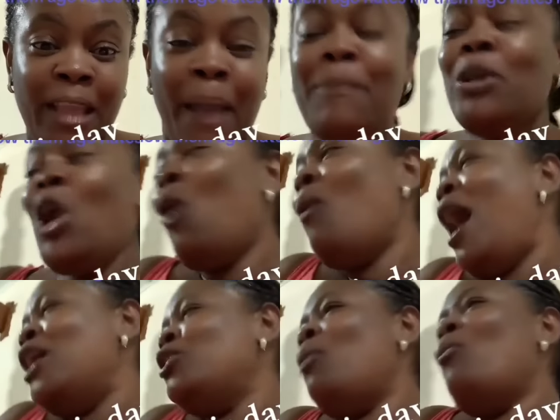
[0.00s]
Me no
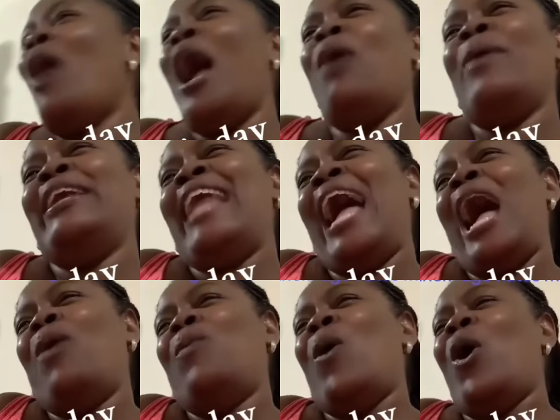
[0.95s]
want no boy when
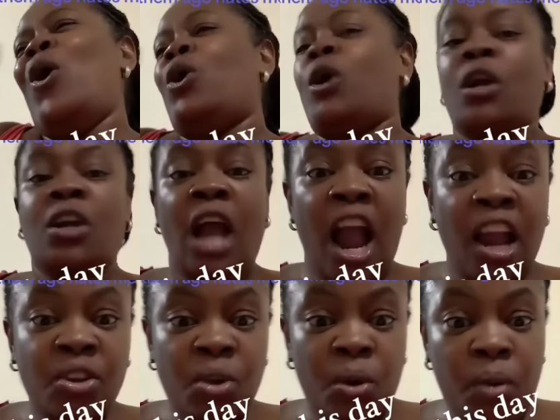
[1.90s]
I work. How
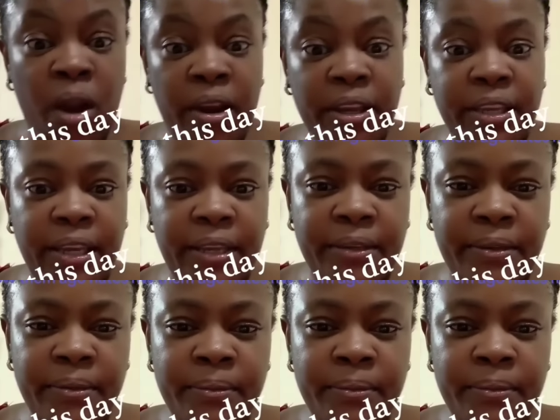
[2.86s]
you working?